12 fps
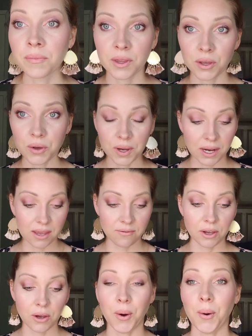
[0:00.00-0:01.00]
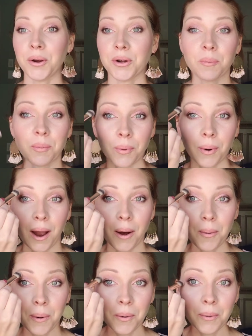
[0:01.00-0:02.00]
You can even go on your brow
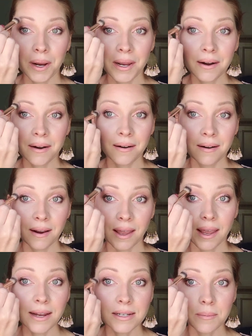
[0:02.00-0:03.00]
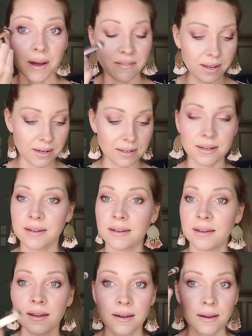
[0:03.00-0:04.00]
bone right here and above it,
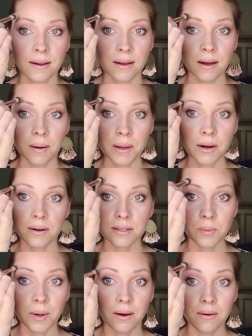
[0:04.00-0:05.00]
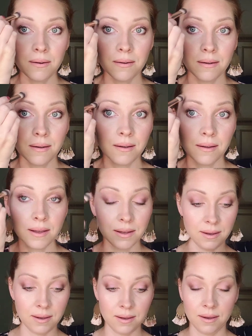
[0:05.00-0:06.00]
up here as well.
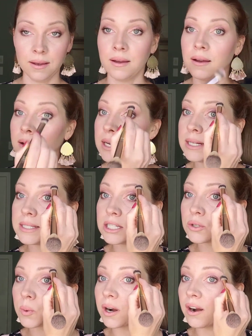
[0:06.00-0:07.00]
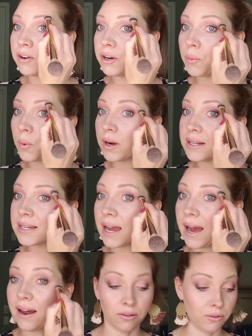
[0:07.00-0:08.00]
It's just wherever you're wanting to
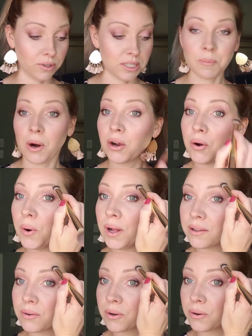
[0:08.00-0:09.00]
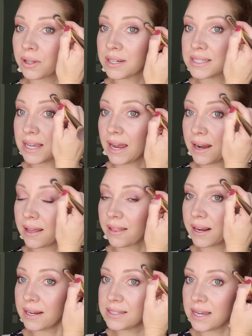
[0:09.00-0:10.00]
add a little sparkle, a little glisten. And
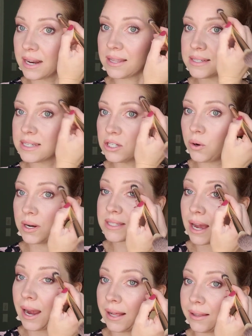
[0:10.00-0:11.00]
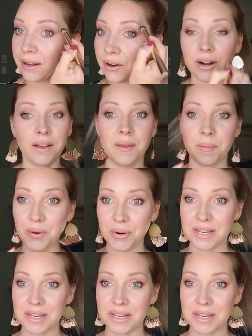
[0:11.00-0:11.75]
like I said, this is known as a highlighter in the beauty